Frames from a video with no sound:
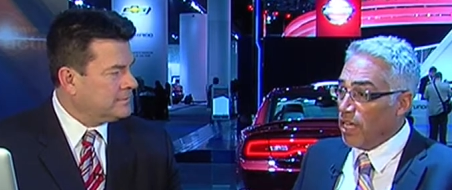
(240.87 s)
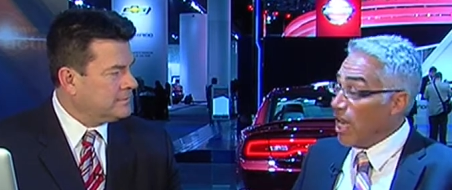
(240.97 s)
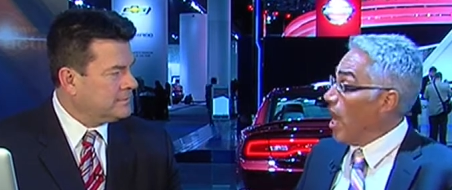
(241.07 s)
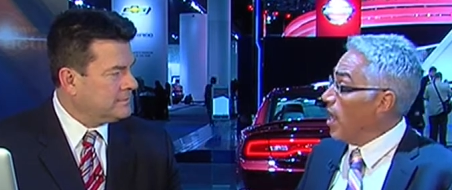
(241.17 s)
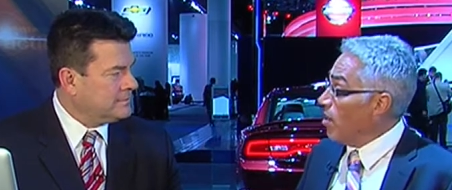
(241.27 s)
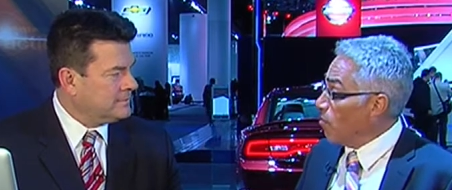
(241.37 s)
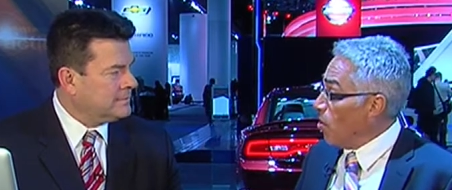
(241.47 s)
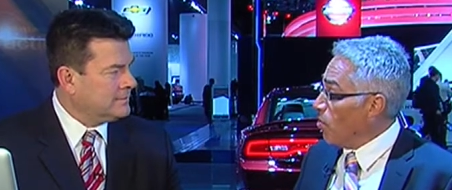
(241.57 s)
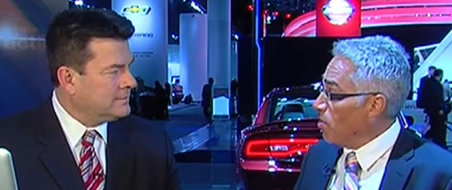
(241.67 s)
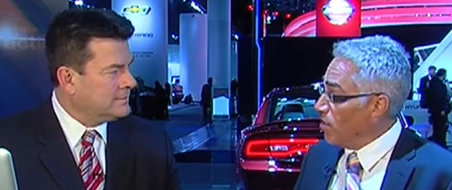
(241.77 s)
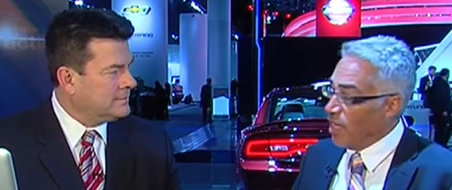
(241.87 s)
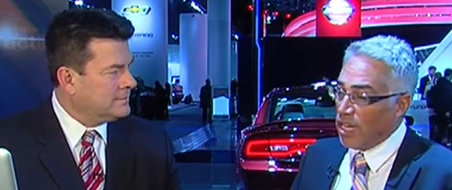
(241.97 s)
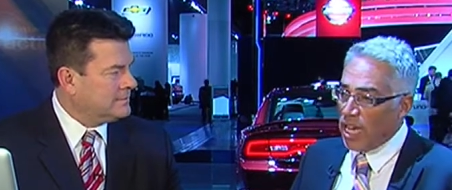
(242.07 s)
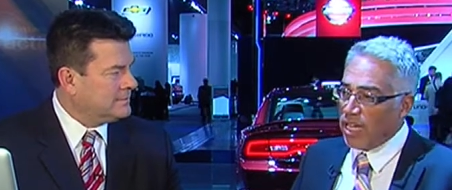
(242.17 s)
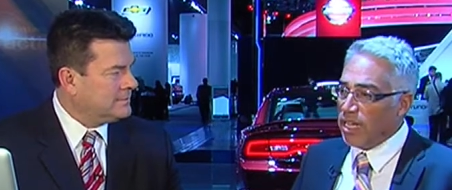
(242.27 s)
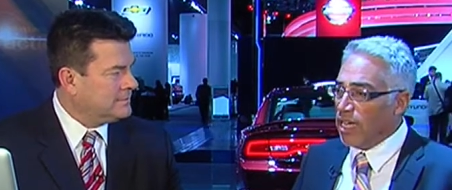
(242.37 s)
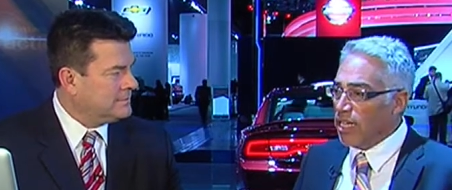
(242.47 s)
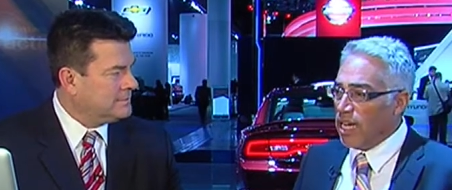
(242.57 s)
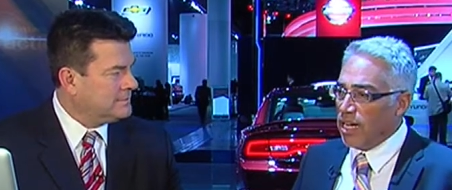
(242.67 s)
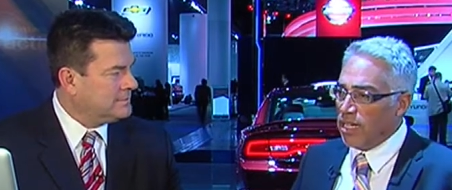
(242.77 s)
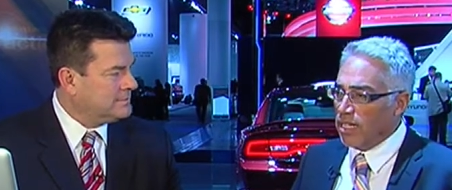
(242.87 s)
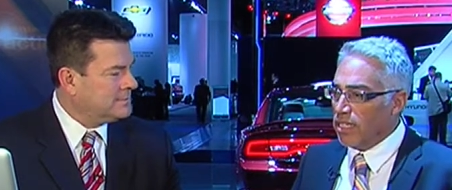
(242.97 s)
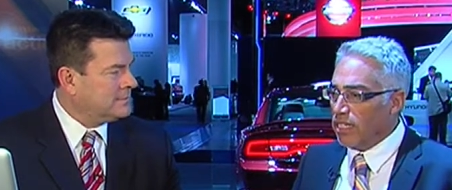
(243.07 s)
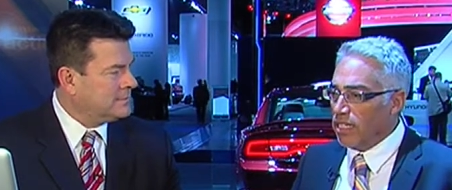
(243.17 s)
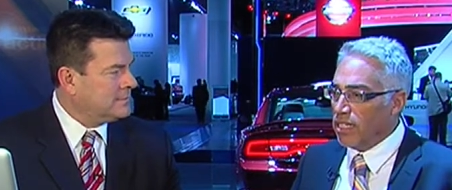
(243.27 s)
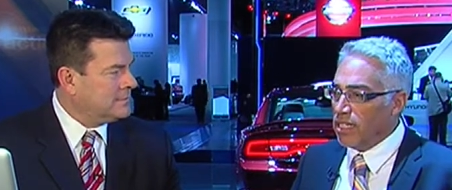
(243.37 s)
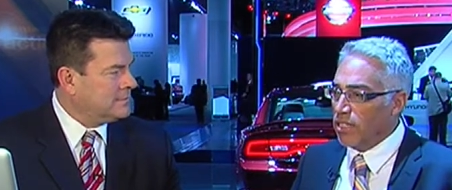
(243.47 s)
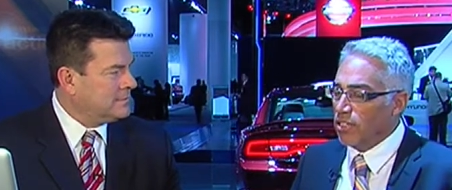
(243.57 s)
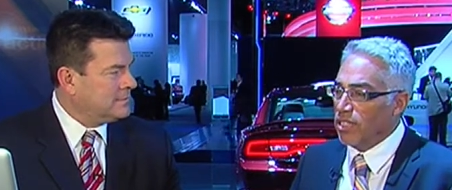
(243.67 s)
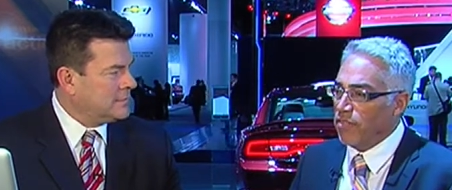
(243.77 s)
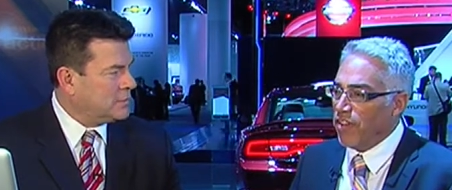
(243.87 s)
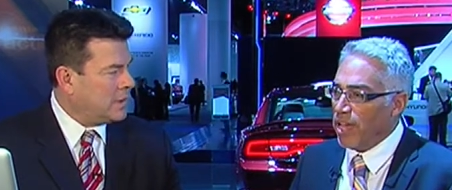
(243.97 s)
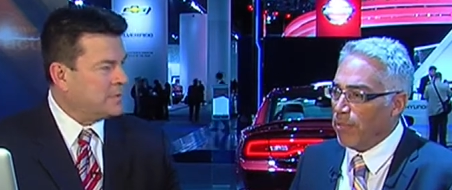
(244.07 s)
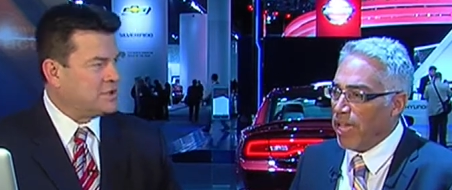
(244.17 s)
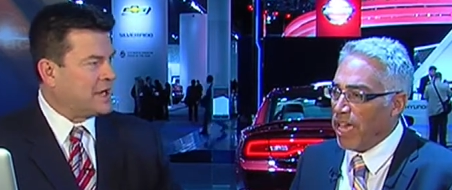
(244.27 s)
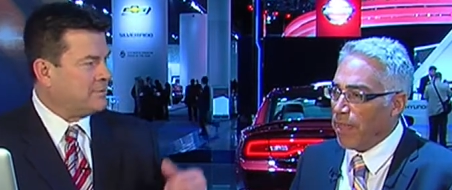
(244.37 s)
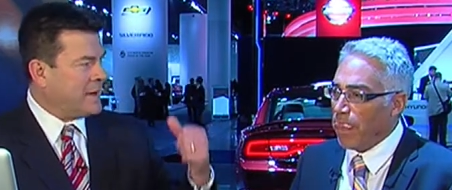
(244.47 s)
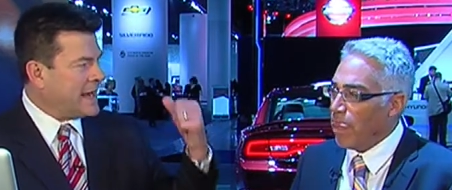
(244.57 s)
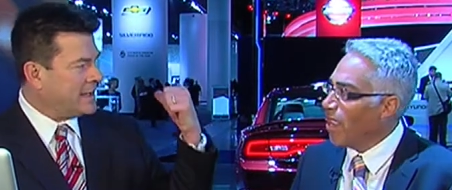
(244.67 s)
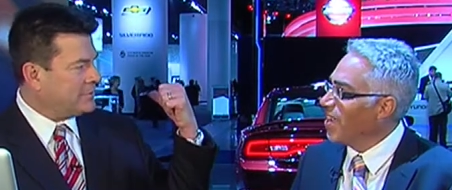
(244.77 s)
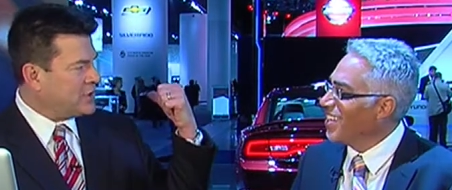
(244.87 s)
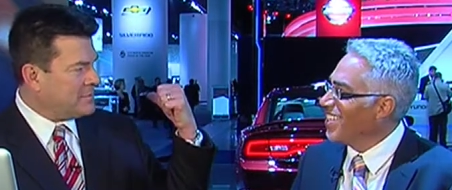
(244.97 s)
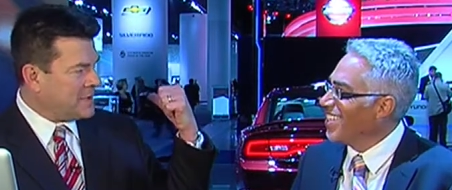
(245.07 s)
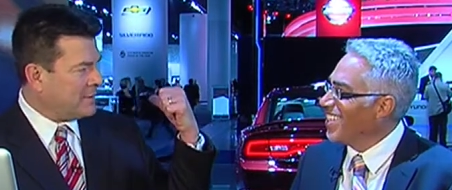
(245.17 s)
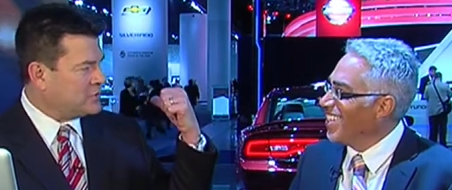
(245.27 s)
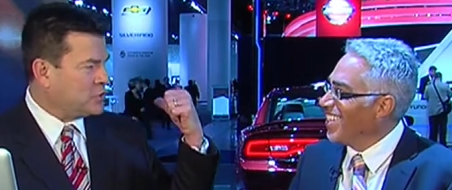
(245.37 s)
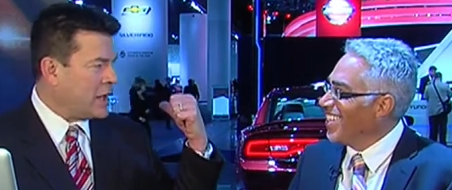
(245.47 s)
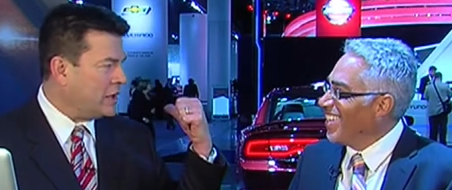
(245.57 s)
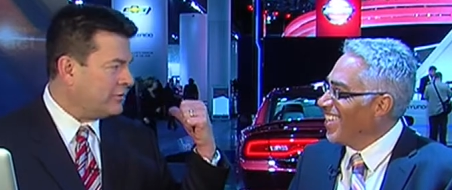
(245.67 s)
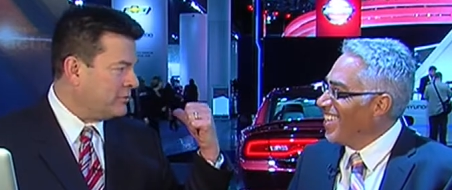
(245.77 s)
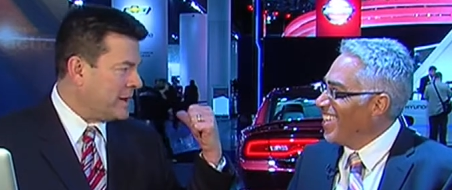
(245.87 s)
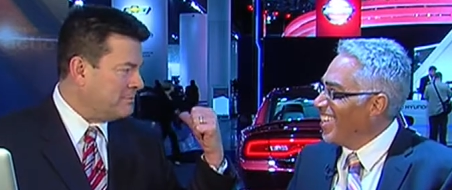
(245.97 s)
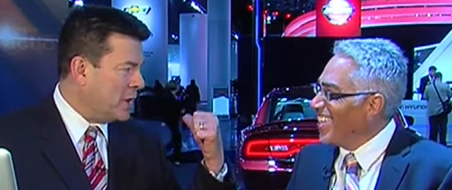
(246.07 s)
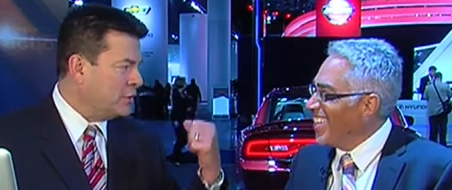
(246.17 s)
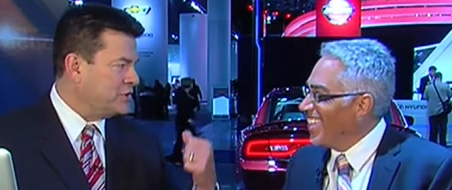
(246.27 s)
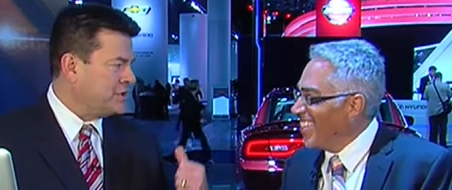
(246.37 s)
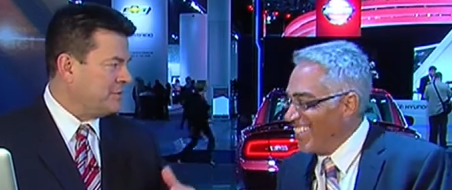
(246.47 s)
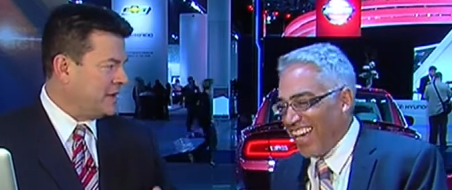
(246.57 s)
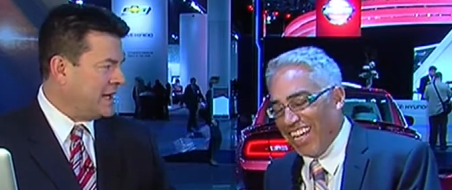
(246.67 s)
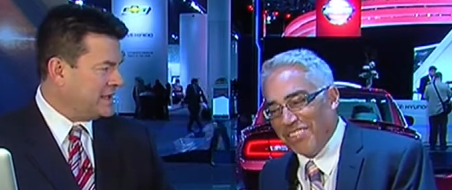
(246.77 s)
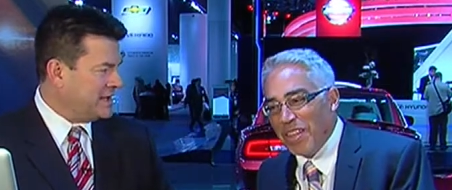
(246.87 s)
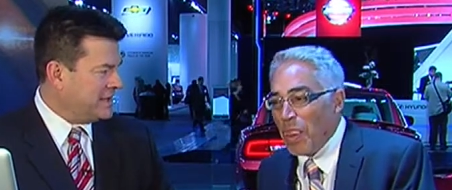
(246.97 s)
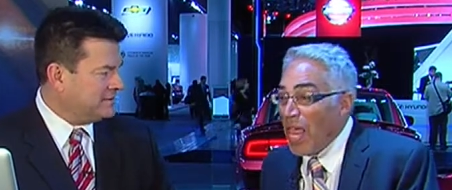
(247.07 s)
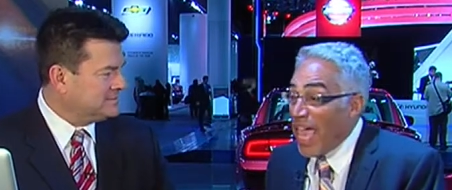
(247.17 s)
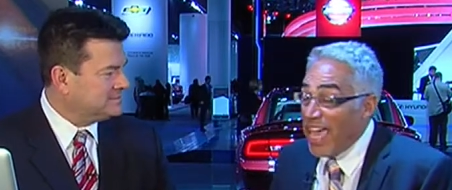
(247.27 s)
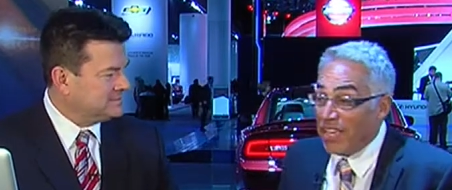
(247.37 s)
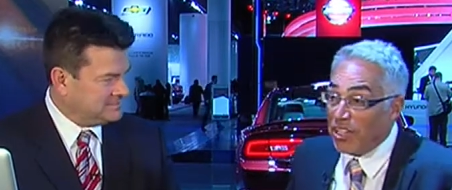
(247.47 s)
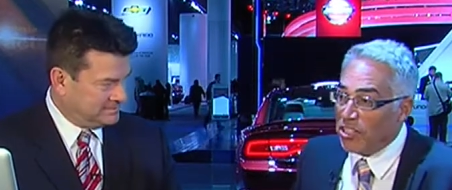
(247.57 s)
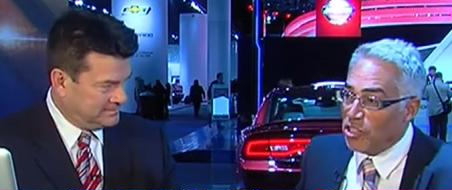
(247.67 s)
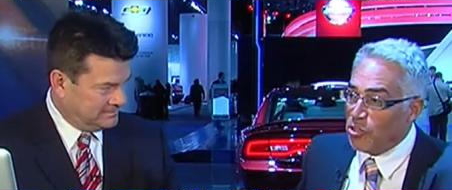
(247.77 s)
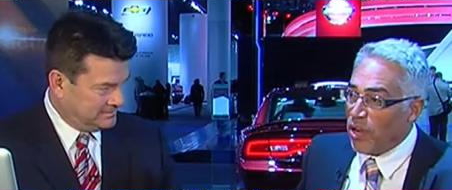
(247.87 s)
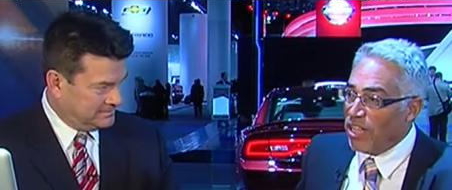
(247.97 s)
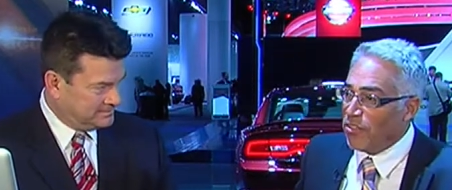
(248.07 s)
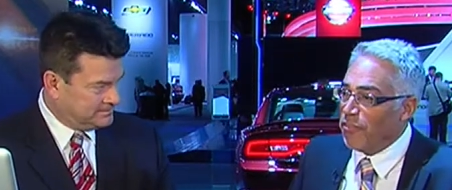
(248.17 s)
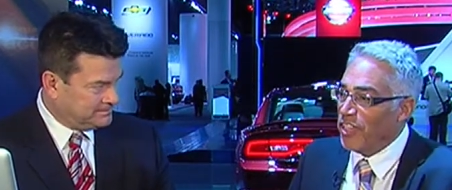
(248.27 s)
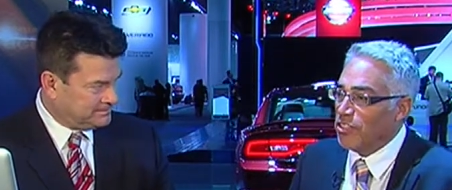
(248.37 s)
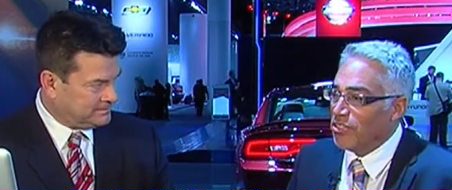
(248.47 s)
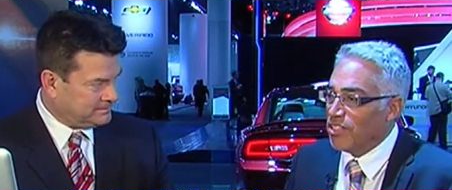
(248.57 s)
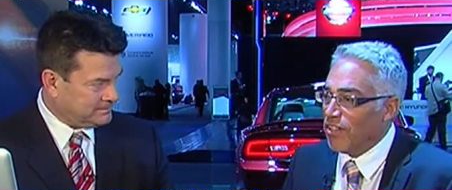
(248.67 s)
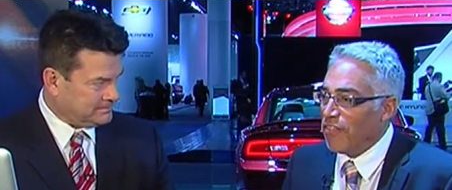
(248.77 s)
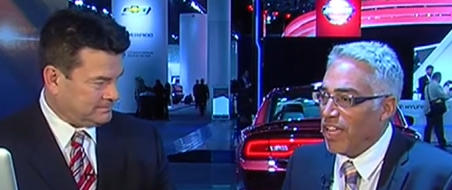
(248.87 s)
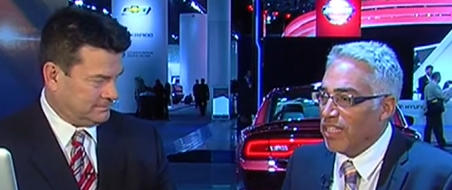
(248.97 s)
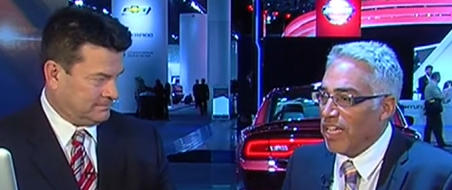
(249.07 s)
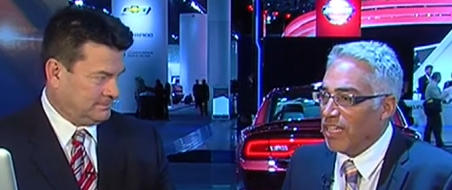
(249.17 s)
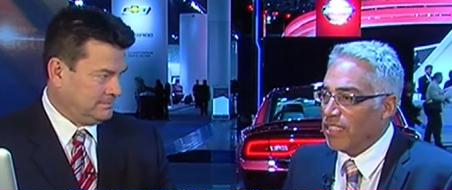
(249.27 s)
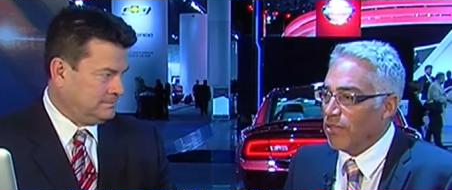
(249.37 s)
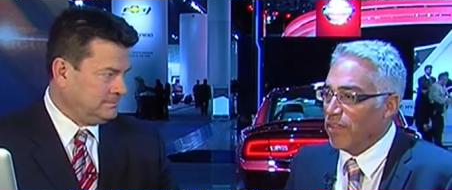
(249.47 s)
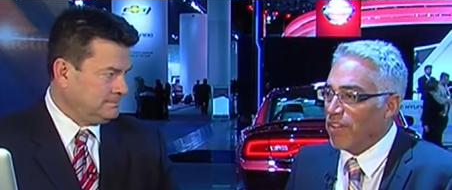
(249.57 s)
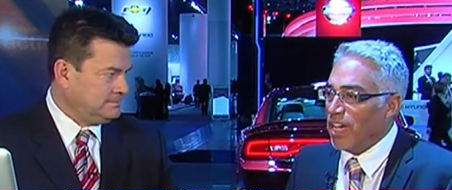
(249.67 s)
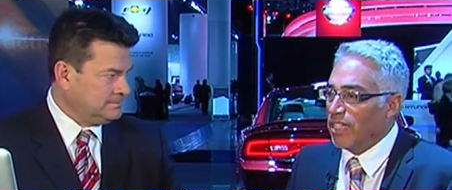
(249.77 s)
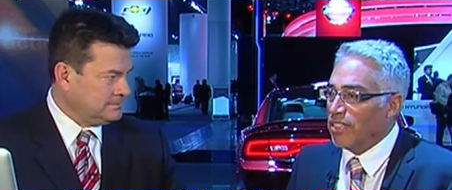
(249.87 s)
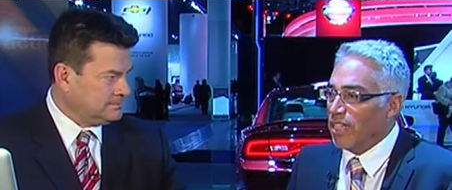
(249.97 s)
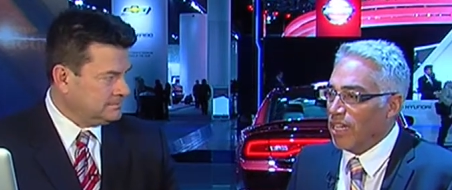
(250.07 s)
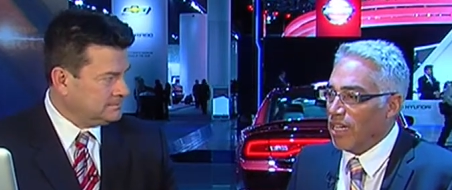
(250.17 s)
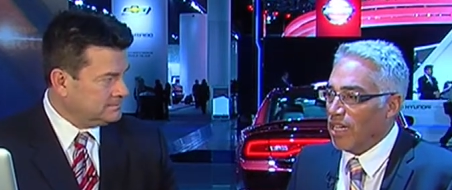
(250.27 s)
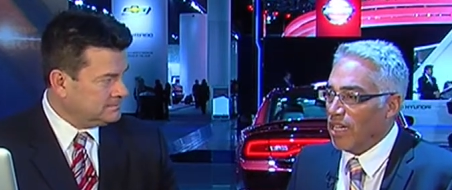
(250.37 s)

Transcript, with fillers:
Speaker 1: not on a road and not, not on a clearly defined well, I'm just cat. like
Speaker 2: backing up trying to pick up a trailer for my boat or something yeah. like that.
Speaker 1: Hey, uh, the trailer features are fantastic. We've got uh,